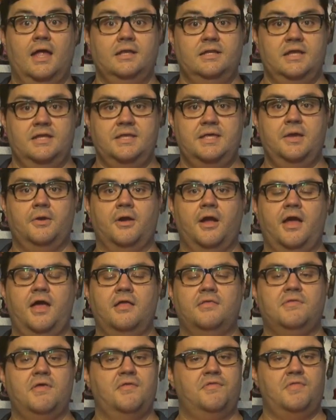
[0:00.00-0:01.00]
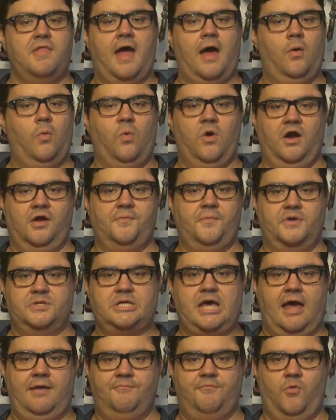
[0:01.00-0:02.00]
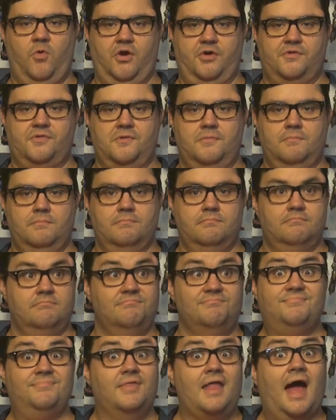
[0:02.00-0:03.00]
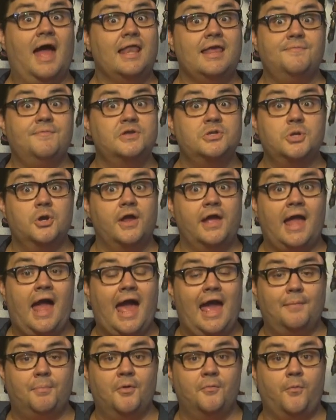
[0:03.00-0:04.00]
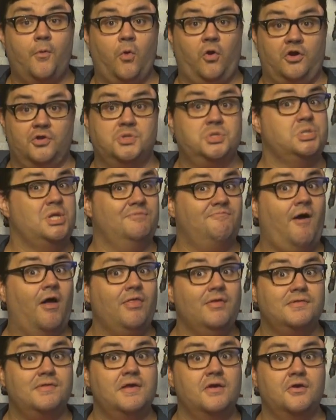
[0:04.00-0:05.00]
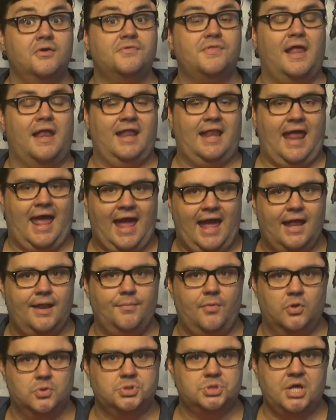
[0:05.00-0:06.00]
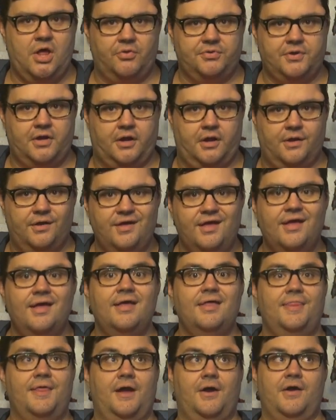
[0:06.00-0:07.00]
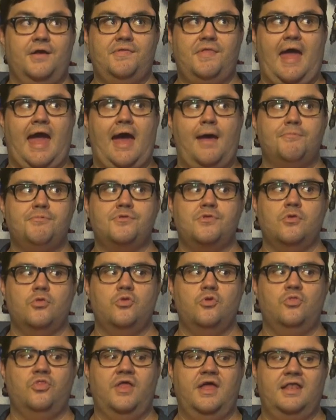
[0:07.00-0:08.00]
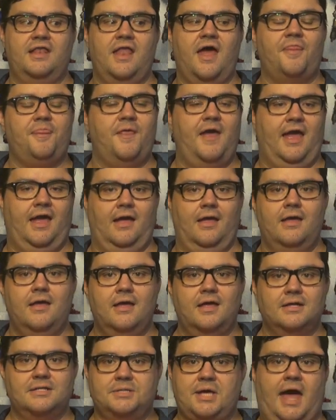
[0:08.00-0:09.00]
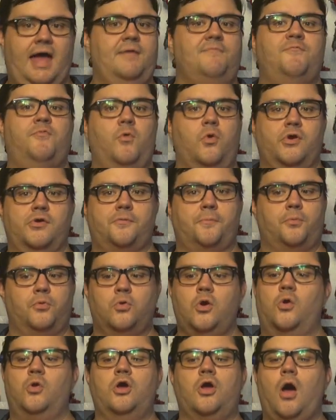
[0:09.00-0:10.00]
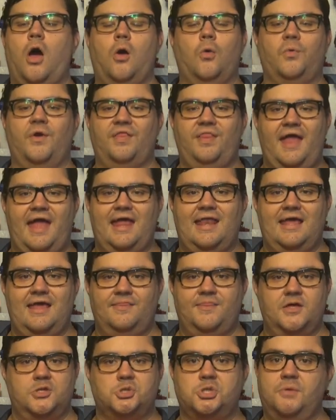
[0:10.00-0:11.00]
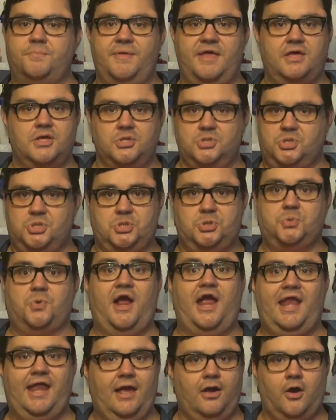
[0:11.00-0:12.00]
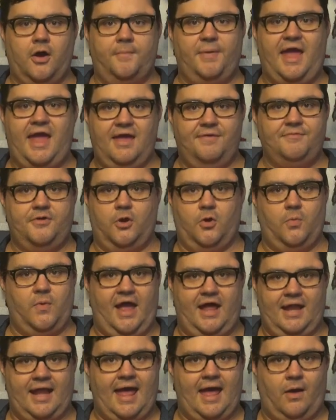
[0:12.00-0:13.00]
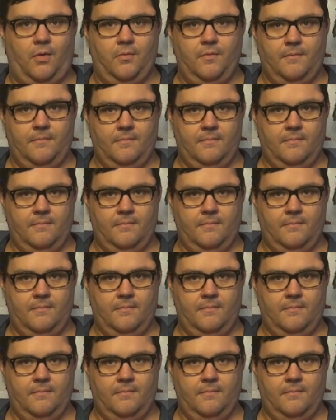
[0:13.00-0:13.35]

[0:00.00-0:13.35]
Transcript: Nadira does not work for Time Force. Not even during Hyperforce. She volunteers at an animal shelter. There is absolutely nothing Time Force protocol related that should be constraining her behavior right now.